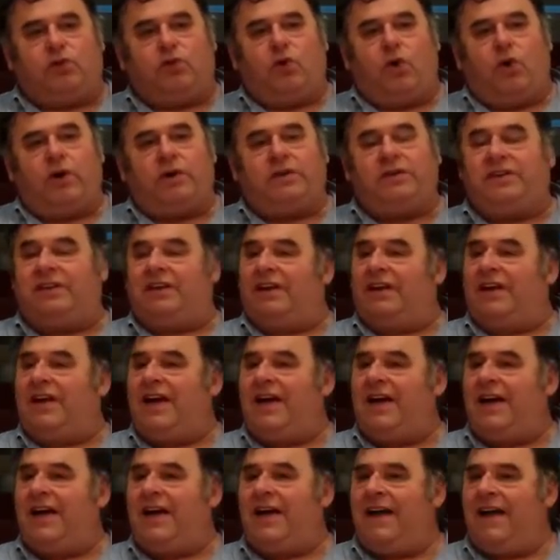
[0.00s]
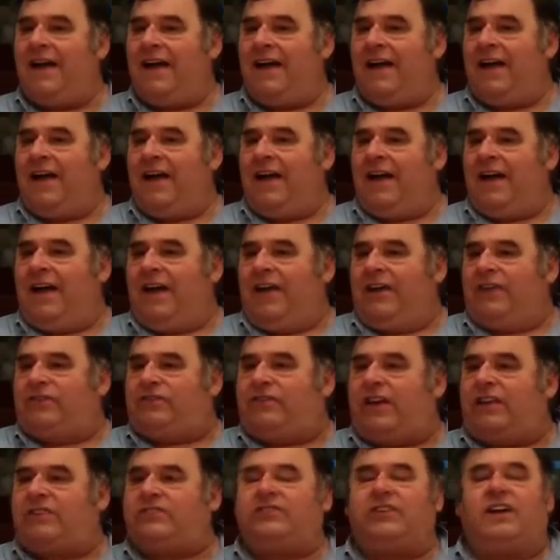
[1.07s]
the Lord
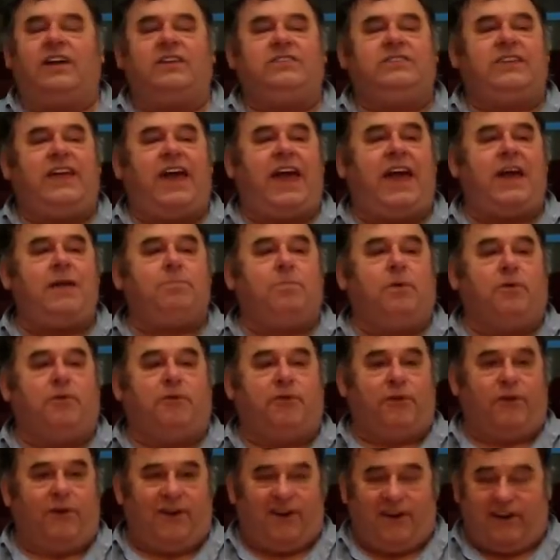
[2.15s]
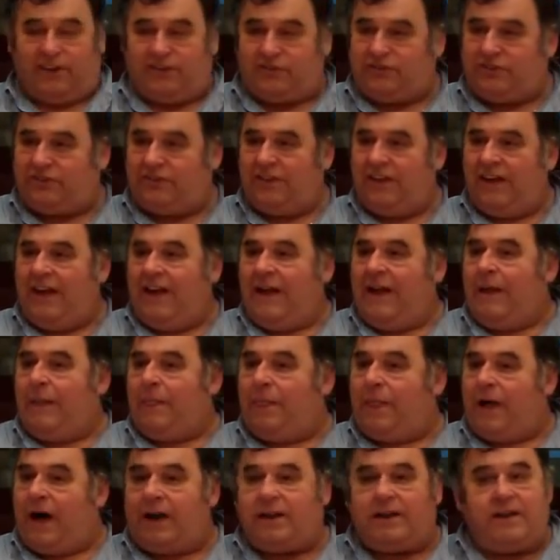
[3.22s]
sets a table for us
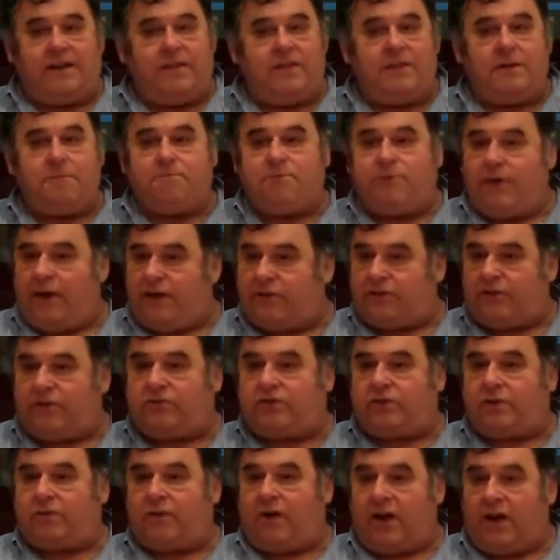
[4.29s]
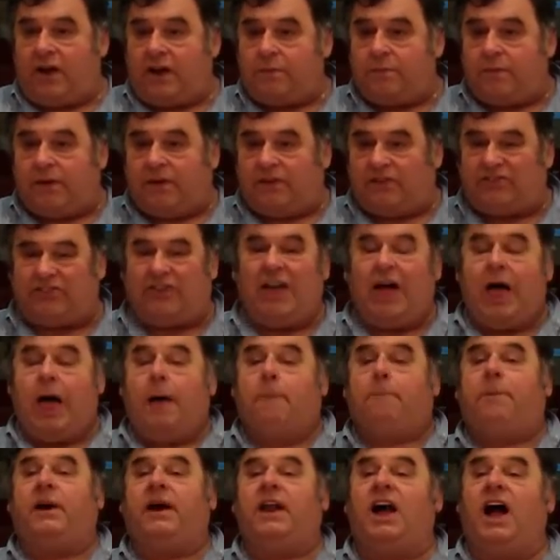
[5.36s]
not in the presence of our enemies,
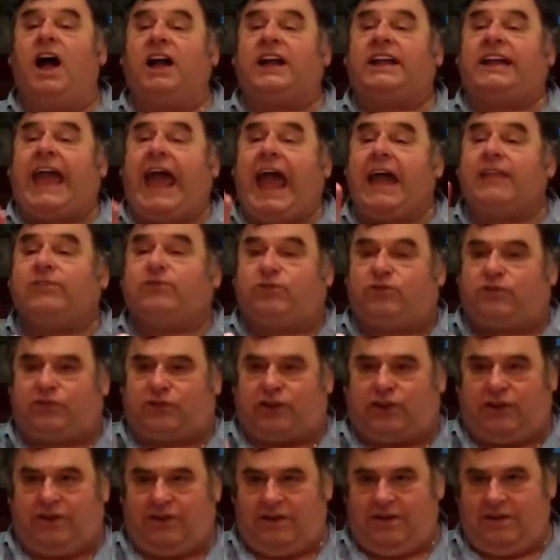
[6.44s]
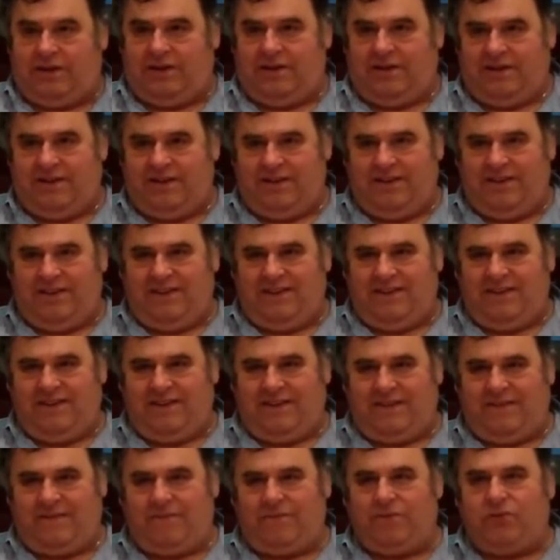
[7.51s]
but against
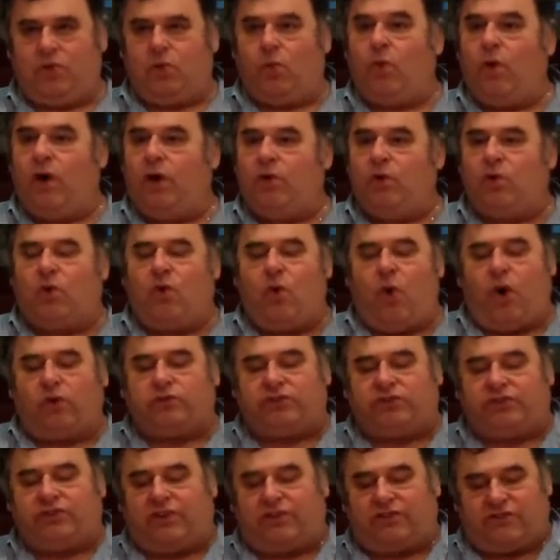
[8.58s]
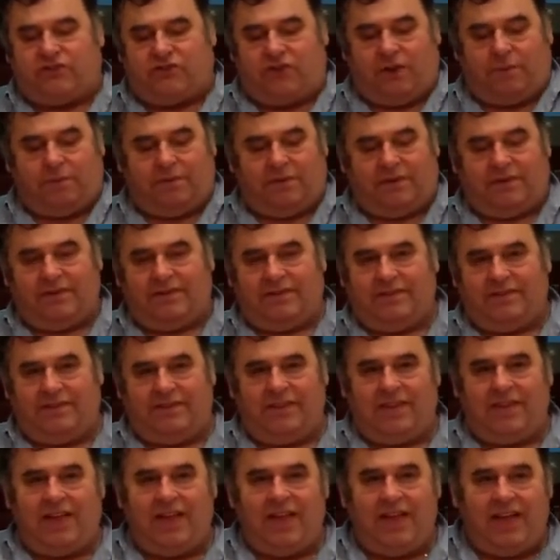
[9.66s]
the one who causes us trouble.
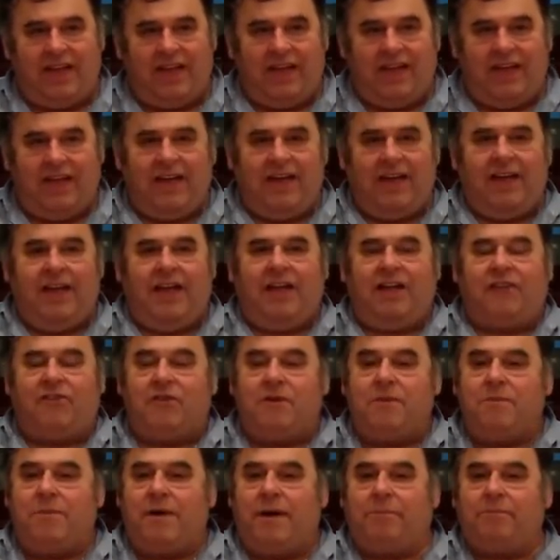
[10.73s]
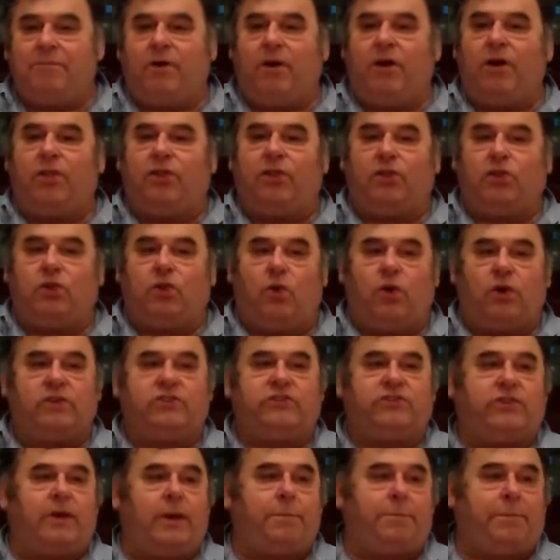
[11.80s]
Remember, the
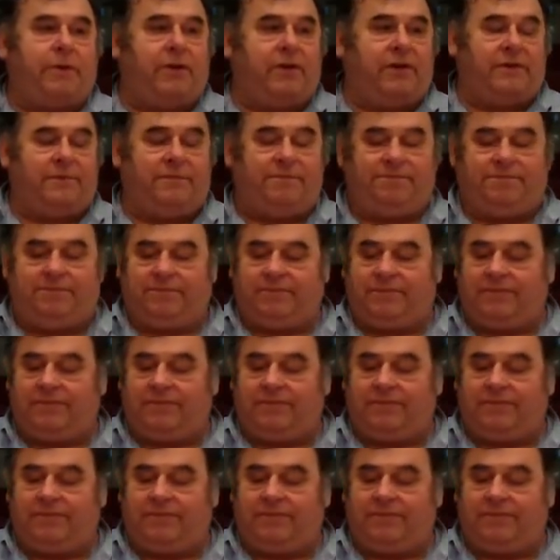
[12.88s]
Lord's Supper